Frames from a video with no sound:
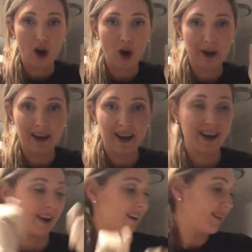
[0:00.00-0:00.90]

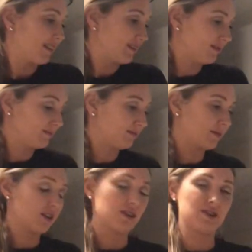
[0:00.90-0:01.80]
Okay,
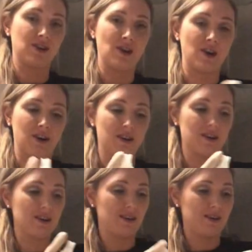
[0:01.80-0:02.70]
so I'm
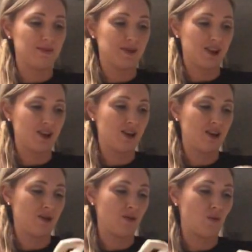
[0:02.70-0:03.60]
just gonna
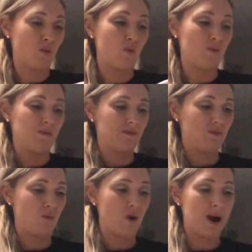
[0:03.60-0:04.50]

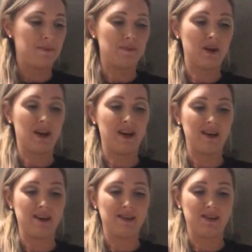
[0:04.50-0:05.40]
wipe my
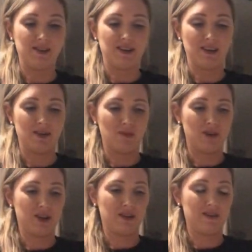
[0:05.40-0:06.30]
hands down
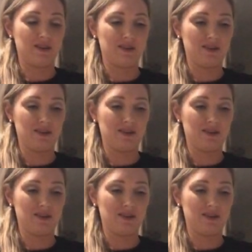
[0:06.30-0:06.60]
with